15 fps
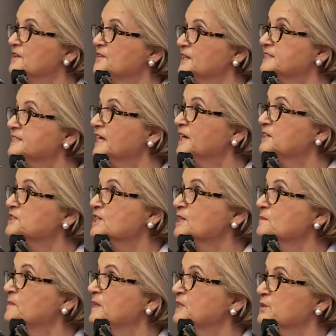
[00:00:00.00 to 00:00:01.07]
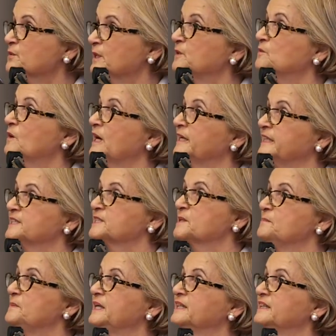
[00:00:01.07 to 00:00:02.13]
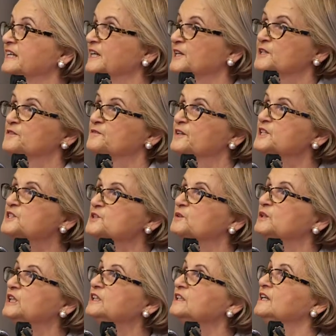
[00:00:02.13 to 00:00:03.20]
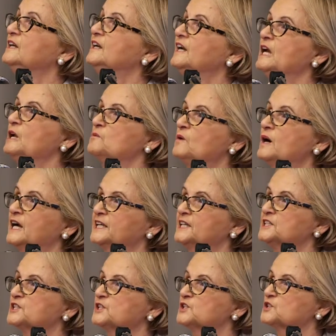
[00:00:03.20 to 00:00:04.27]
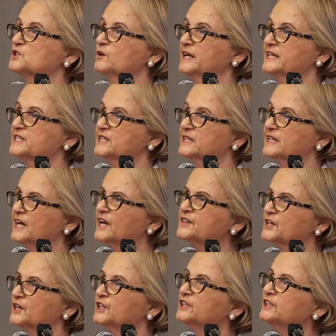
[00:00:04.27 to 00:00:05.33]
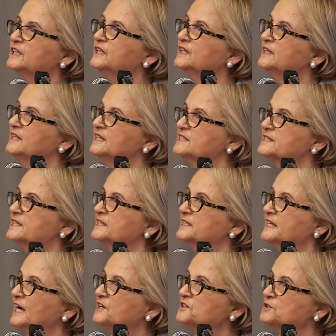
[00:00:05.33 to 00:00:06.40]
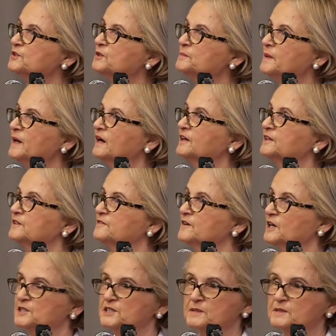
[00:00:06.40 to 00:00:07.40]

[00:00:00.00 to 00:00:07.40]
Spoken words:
the tension between wanting to be an individual and wanting to join together is a natural part of our